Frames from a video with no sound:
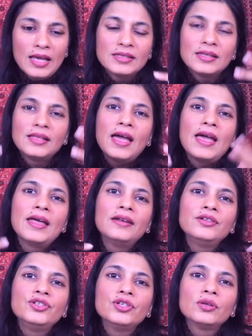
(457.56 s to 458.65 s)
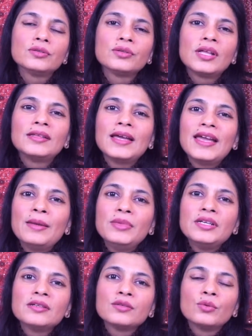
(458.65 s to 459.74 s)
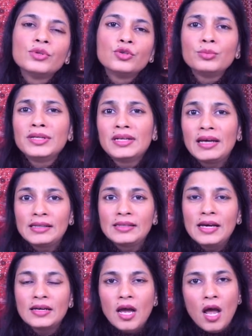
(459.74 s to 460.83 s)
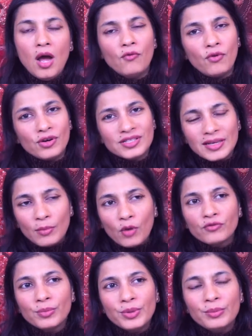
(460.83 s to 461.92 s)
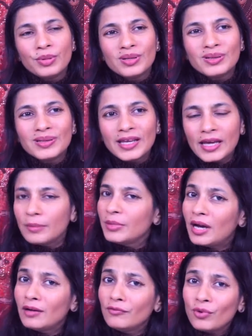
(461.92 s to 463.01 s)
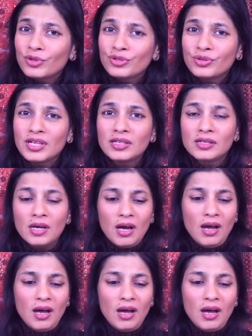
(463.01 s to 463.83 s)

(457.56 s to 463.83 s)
is that the energy also that they emit is going to be like that for some of the people they can be unfortunate